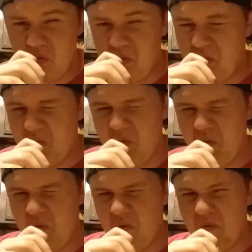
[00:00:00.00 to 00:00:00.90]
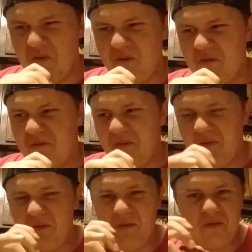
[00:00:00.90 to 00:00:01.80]
Ooh.
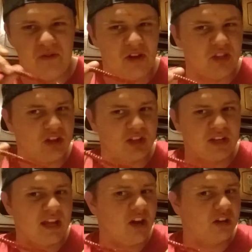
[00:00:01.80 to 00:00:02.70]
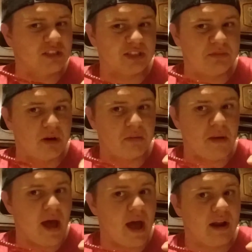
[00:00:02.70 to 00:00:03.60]
I thought the neon smelled
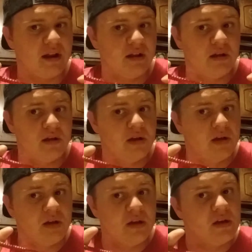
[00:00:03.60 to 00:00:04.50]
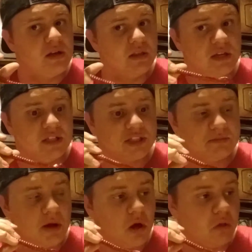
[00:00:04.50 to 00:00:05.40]
bad. These
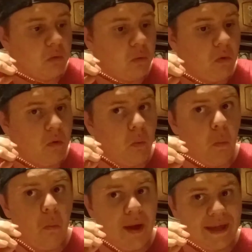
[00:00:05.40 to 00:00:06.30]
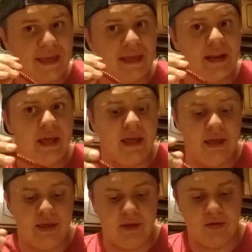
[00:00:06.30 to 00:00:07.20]
smell wicked.
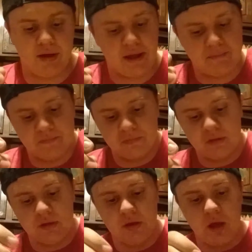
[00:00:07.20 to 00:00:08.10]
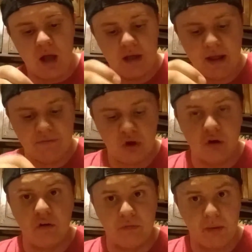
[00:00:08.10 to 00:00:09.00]
Okay. Enough going
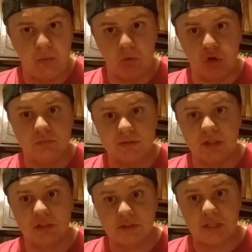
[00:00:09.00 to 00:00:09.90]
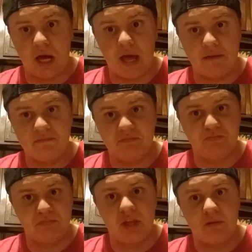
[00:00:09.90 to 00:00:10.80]
over my warns because I have
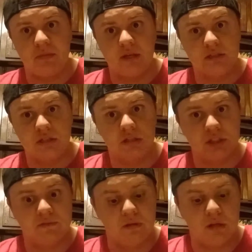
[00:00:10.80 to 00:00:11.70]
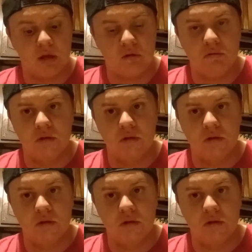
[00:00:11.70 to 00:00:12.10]
10 minutes in this video.